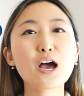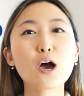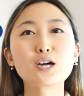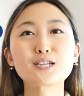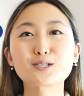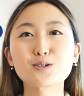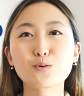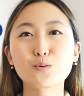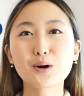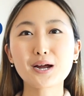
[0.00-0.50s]

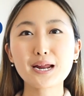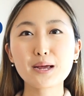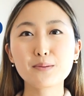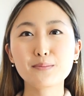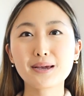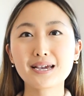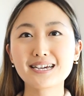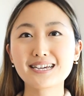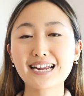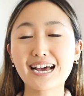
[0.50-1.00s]
So what I
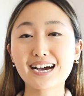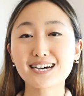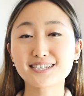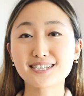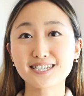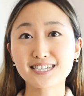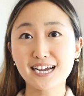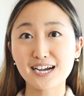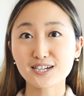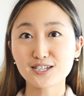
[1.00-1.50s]
made as
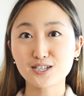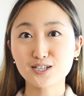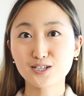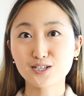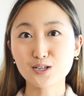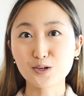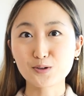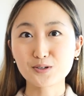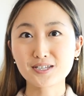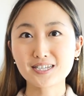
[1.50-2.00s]
a tax
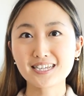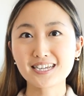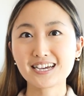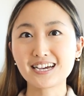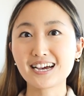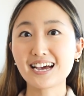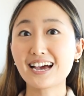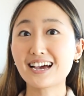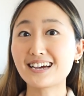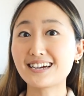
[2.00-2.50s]

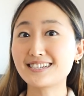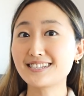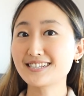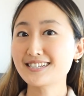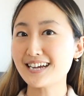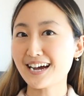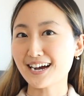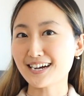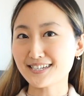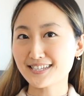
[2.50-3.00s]
associate and
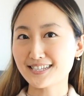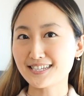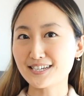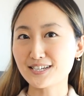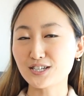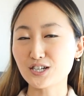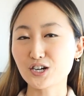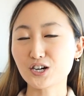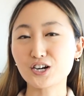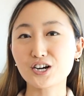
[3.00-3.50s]
tax
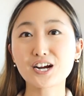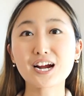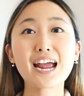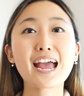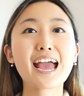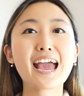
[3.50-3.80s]
senior,